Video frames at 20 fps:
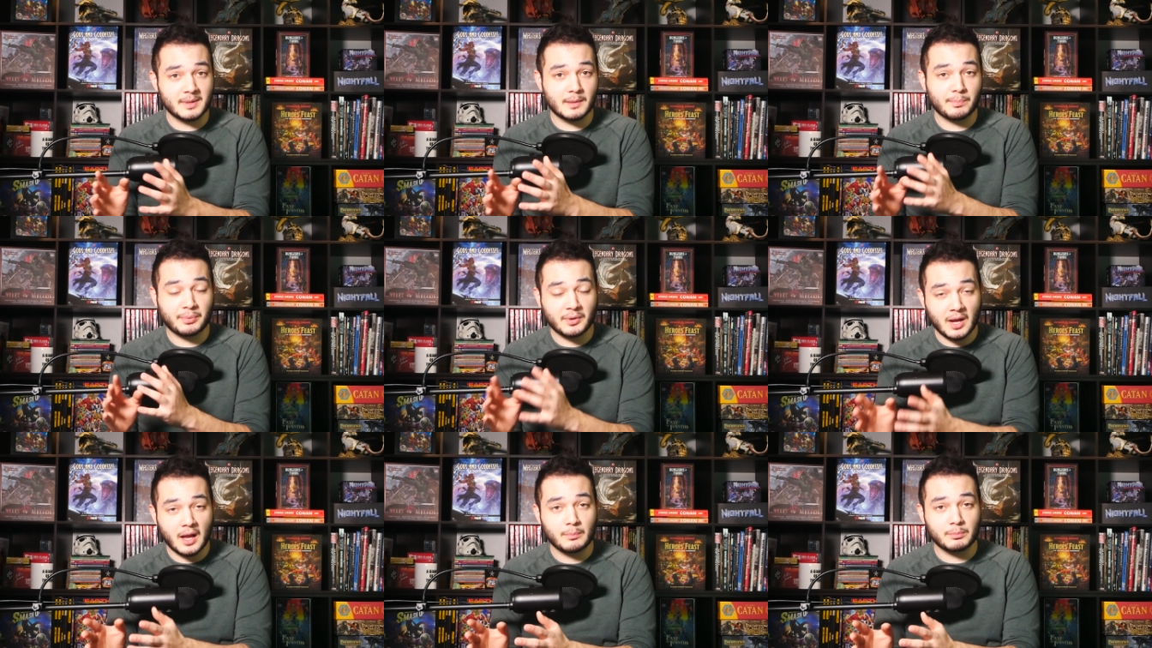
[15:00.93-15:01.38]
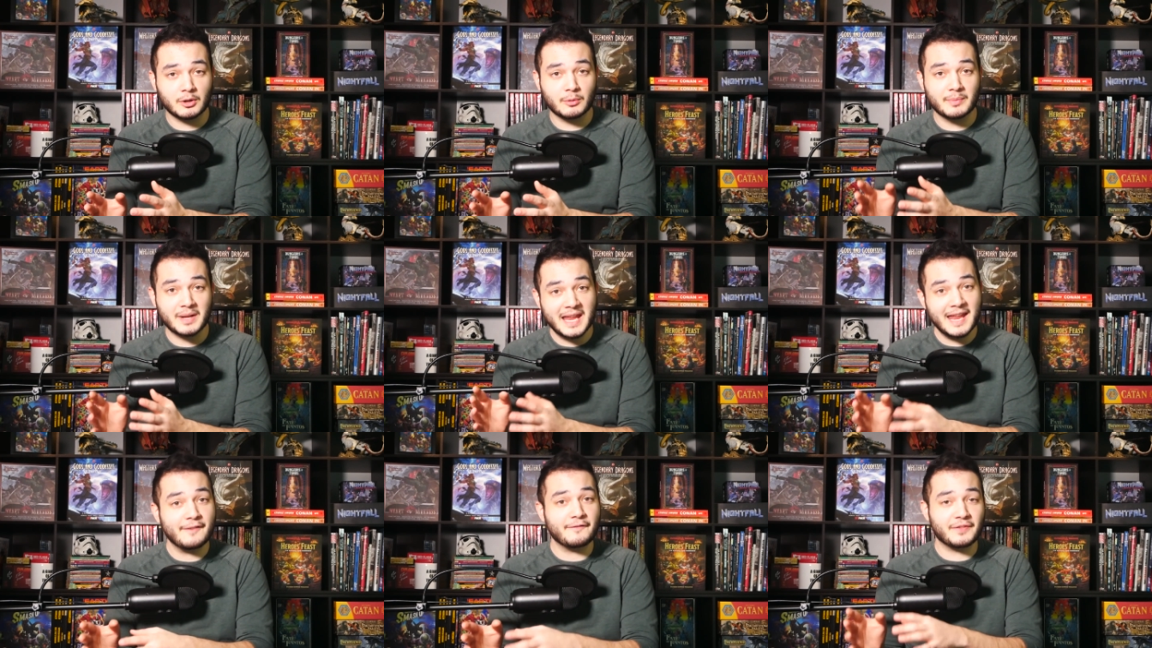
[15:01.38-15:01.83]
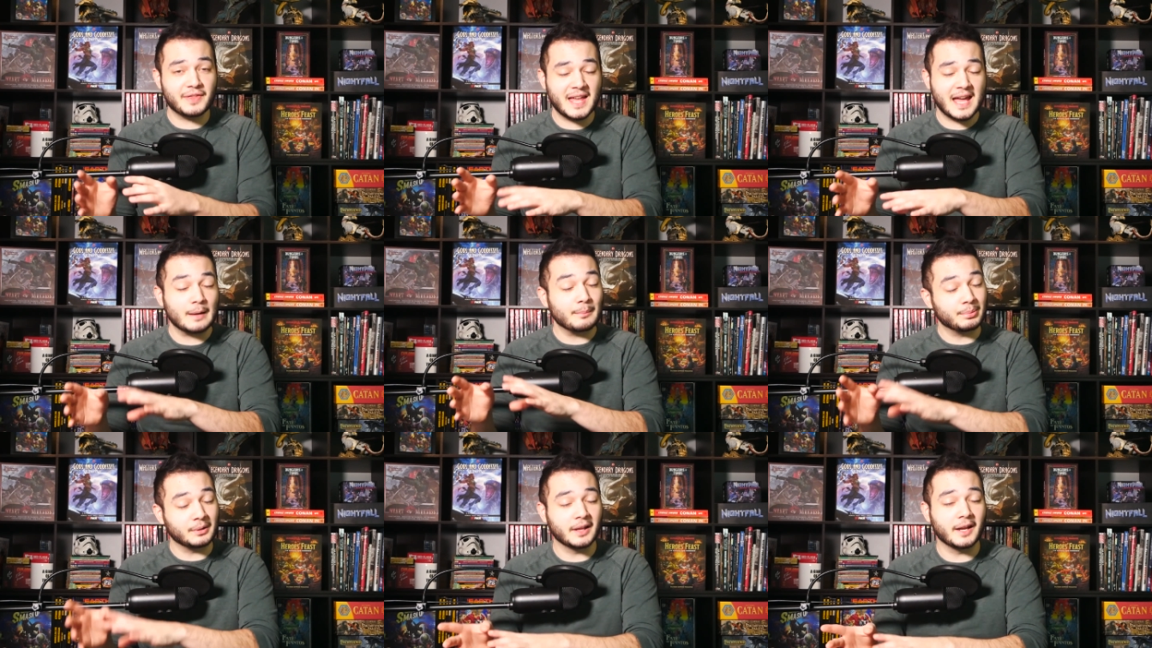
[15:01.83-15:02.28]
be a problem if
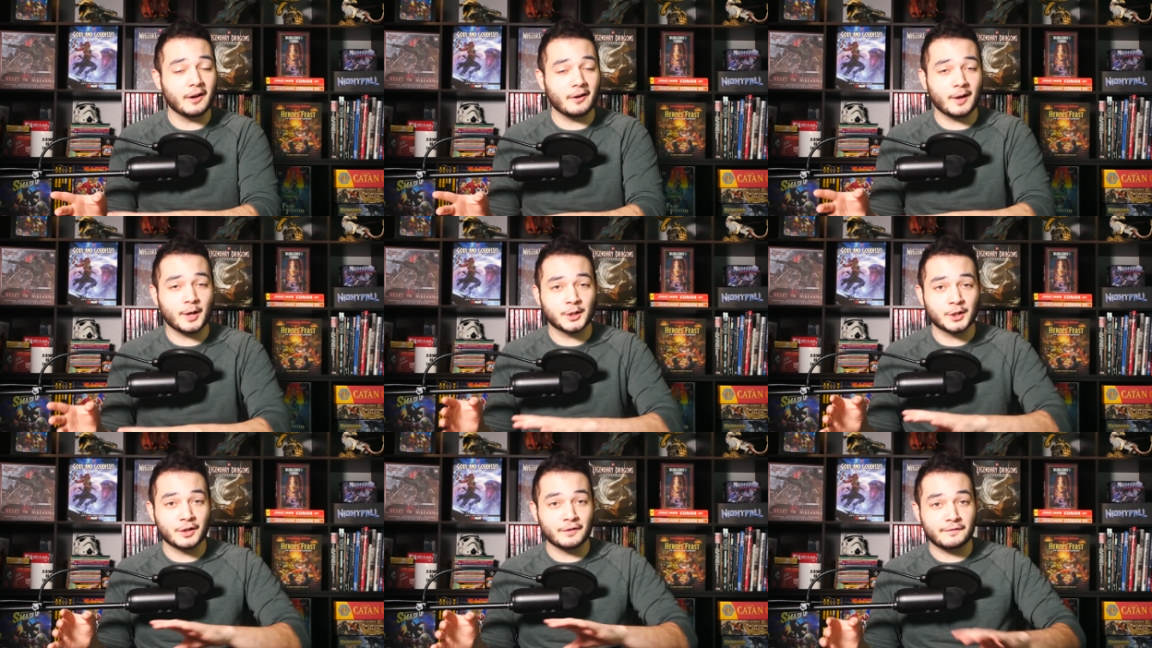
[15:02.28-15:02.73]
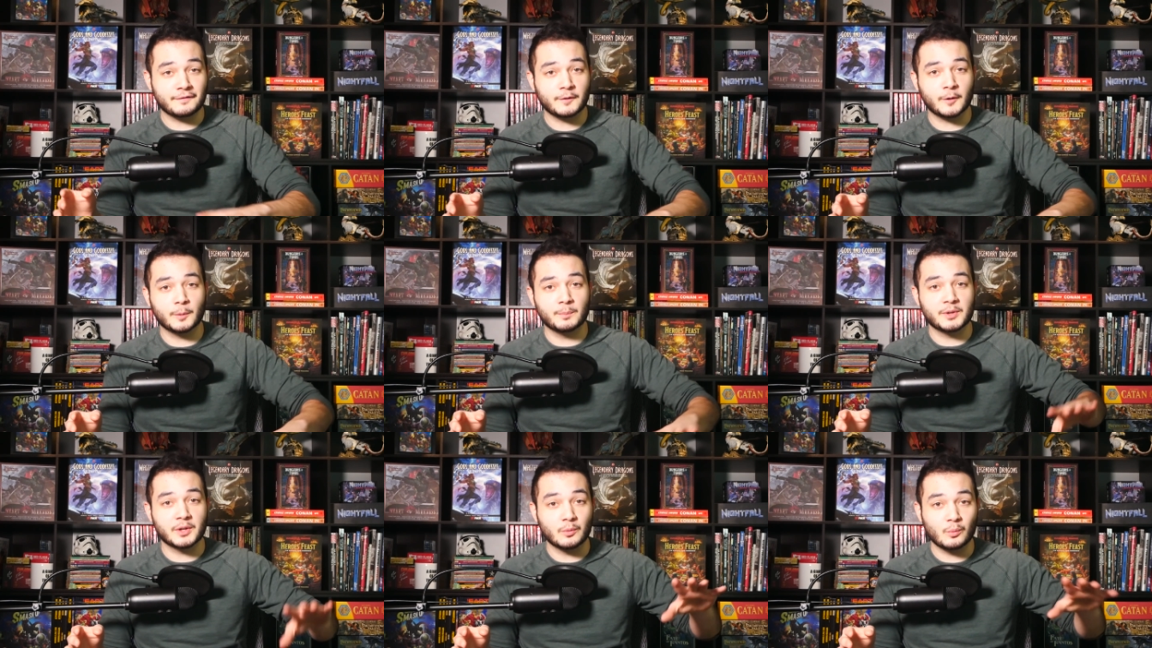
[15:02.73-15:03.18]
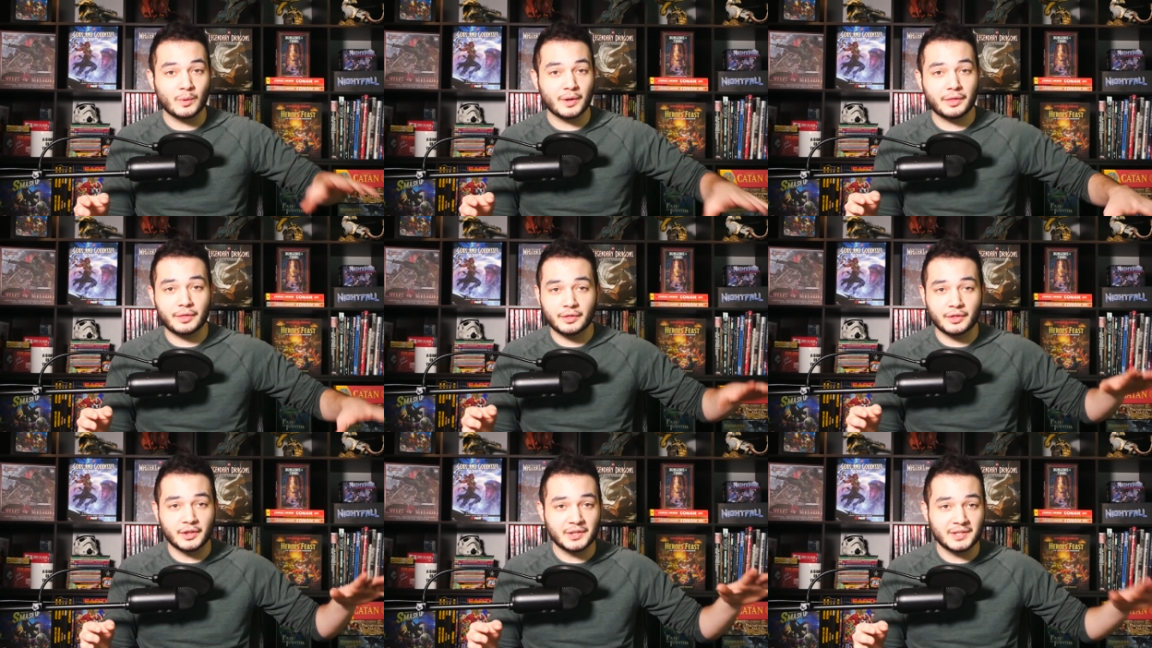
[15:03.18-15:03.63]
that player had confirmed it
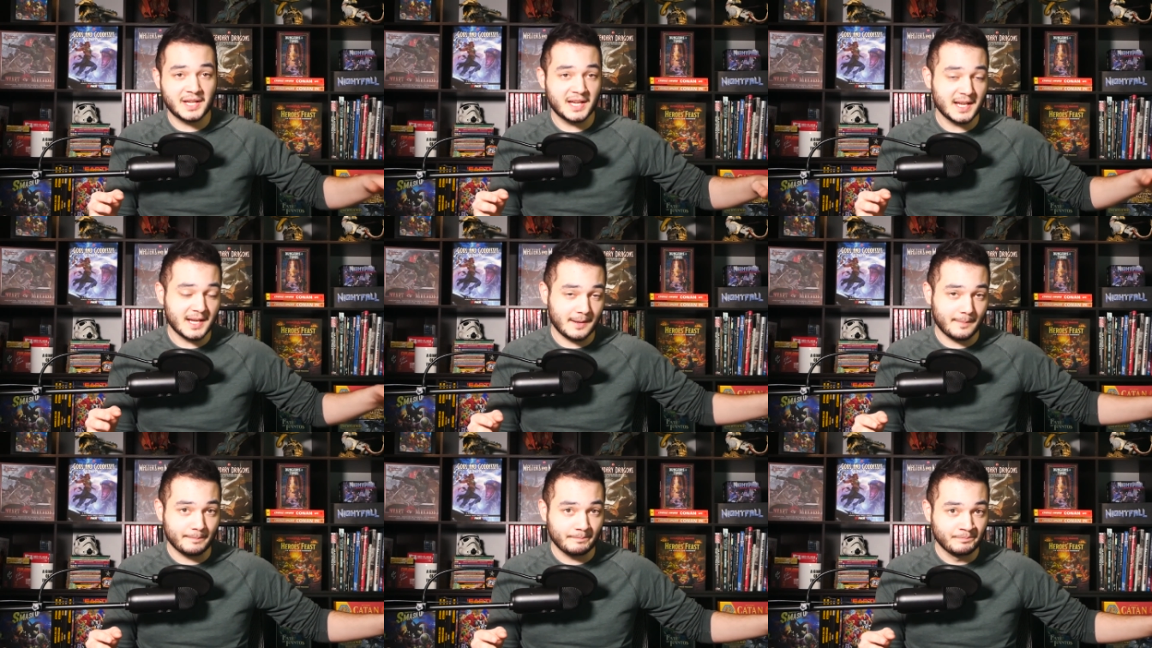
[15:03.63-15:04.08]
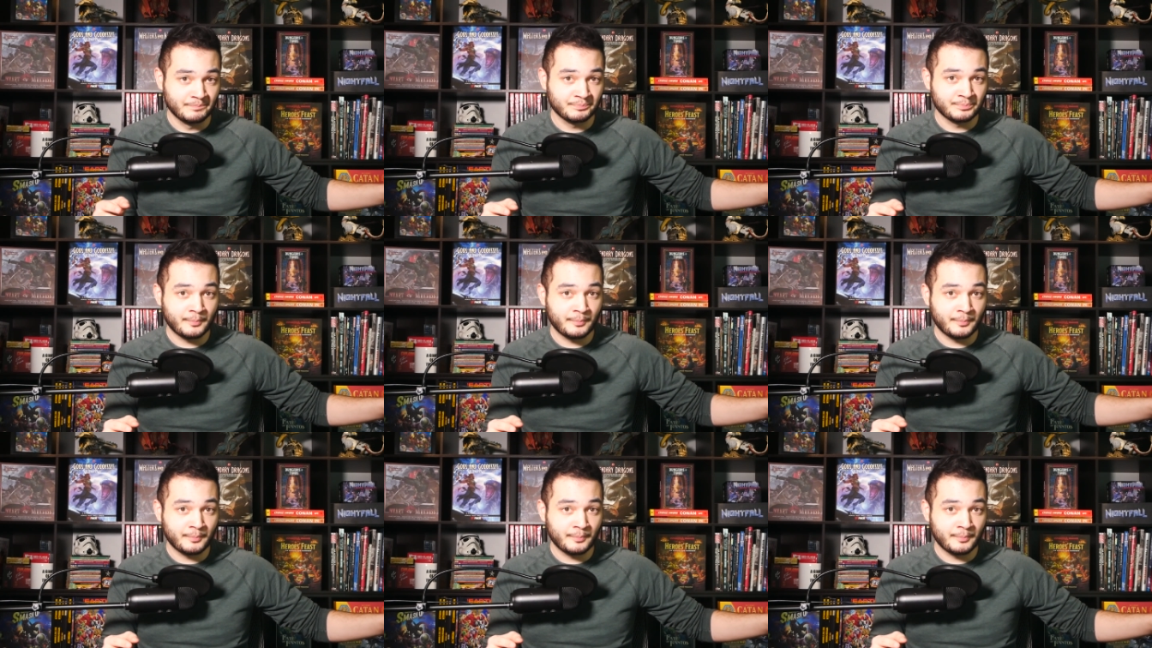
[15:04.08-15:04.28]
with the DM.